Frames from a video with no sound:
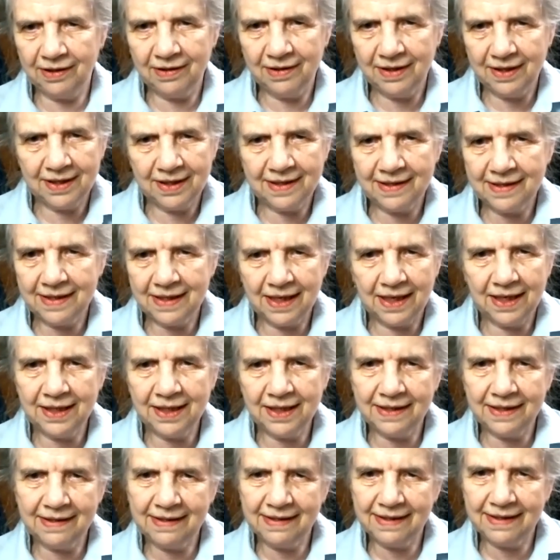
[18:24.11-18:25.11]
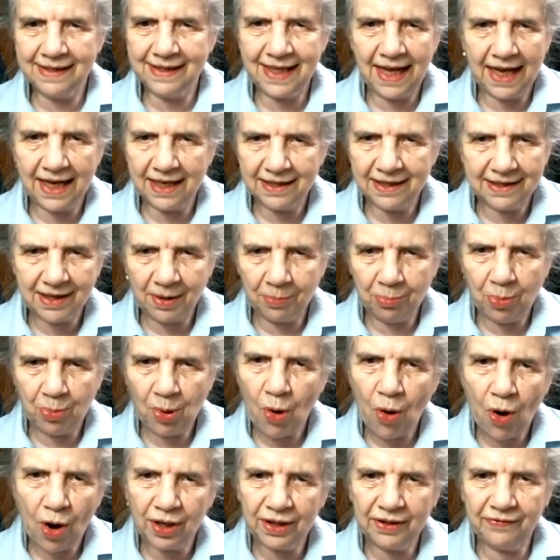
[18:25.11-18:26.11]
It stands
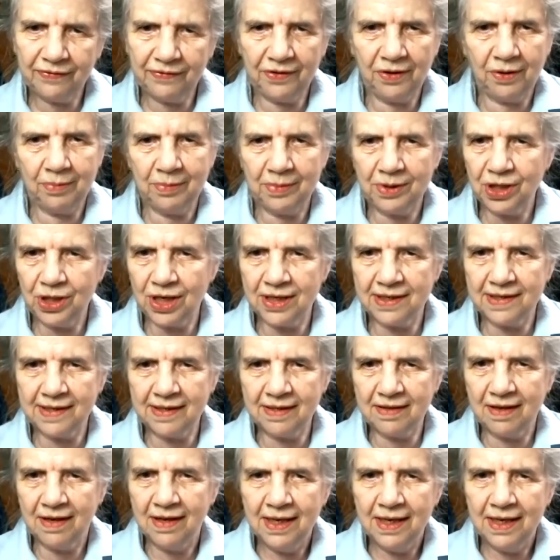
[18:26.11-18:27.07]
apart from just,